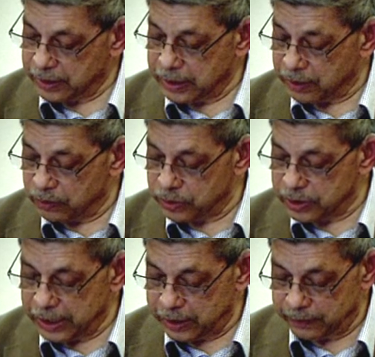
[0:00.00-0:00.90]
King
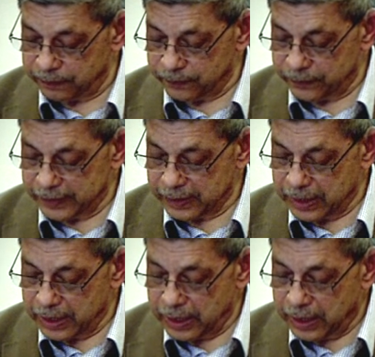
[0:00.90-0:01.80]
Hussein.
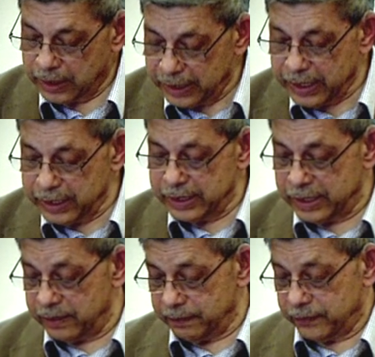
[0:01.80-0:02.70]
Clearly
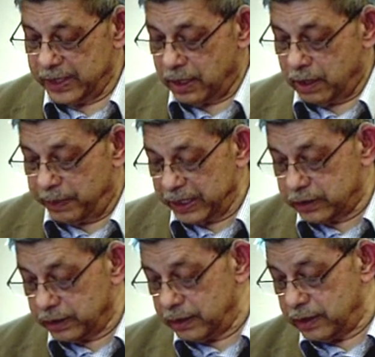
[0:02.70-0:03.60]
then,
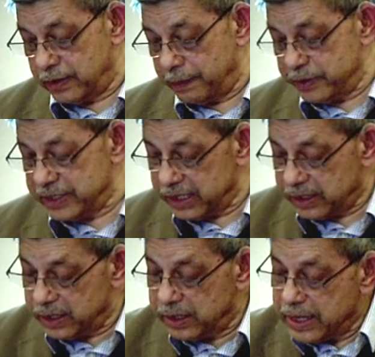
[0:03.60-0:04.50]
Pickthall
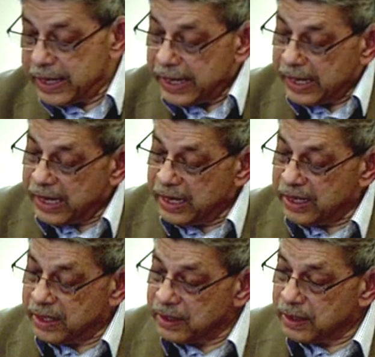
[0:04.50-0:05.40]
represented
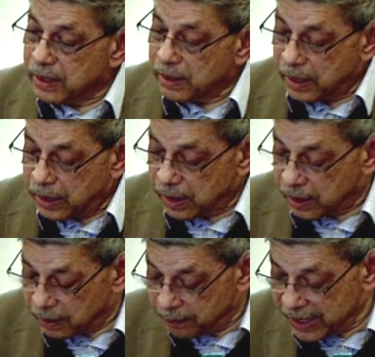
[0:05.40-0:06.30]
a
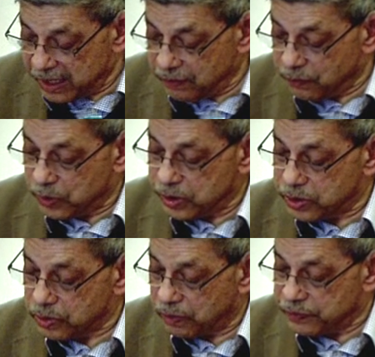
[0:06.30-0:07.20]
main
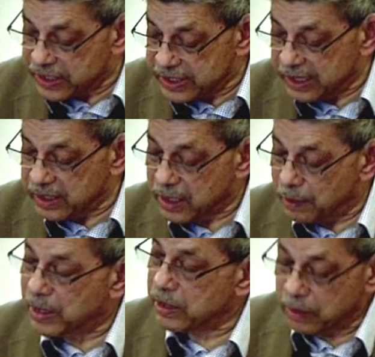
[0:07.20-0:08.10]
voice of dissent
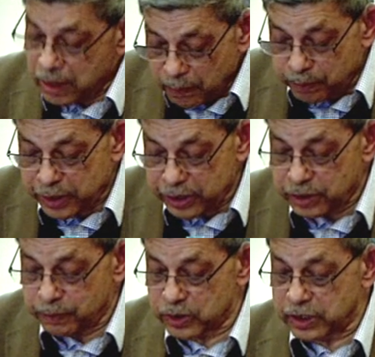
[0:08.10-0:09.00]
among
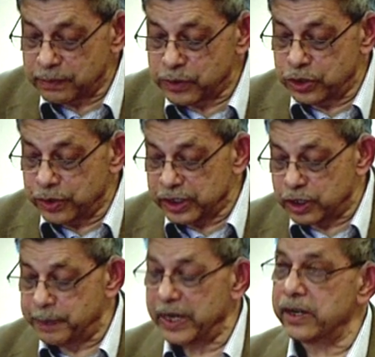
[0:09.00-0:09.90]
British Muslims during
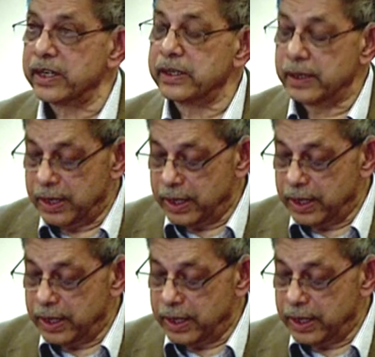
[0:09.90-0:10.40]
this period.